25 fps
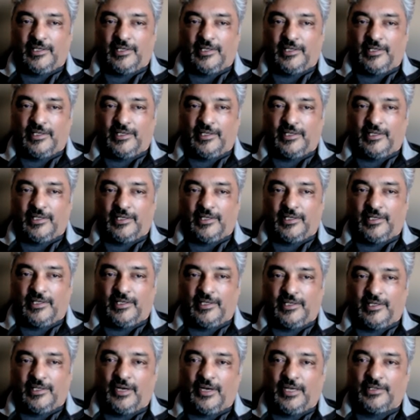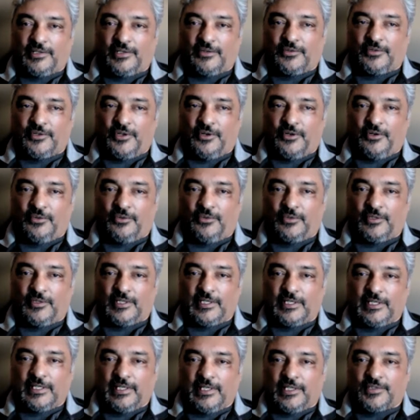You know, I don't know.
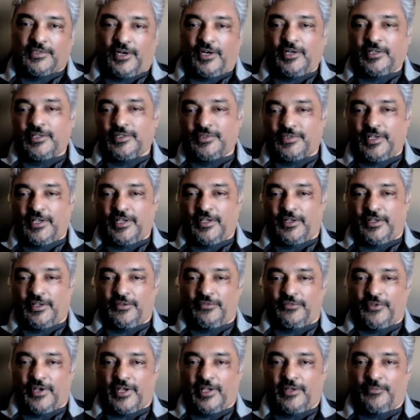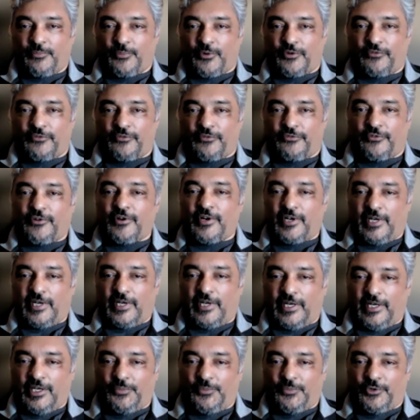It's hard to say if I prefer it
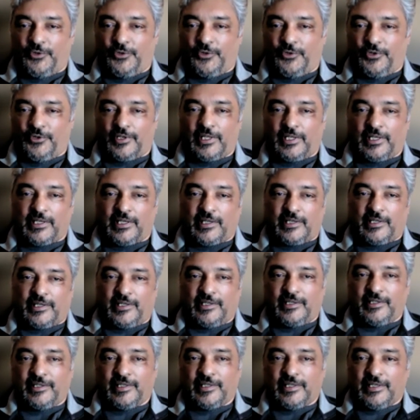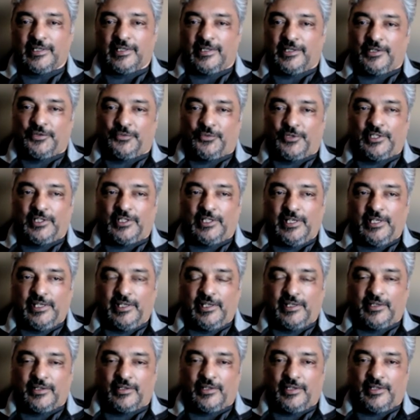anymore.
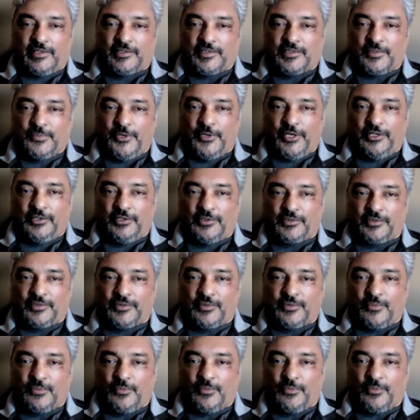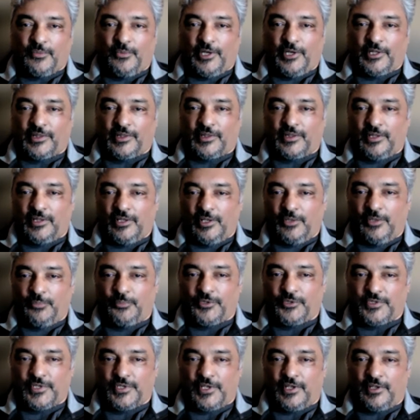Really, it's about what the
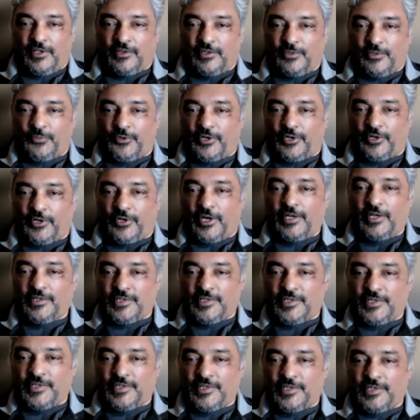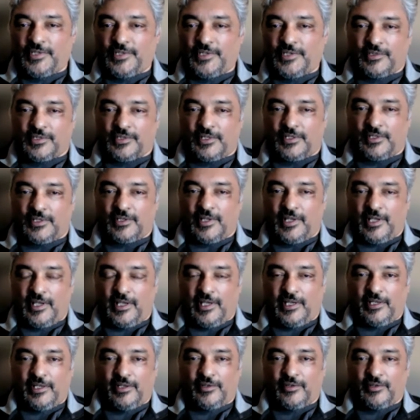particular project is.
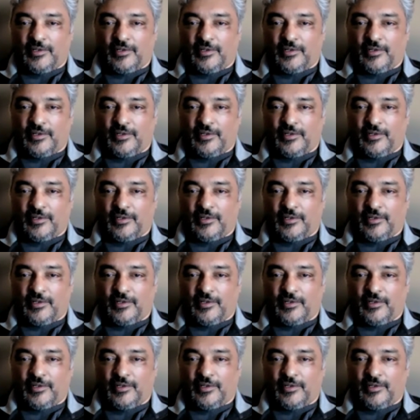And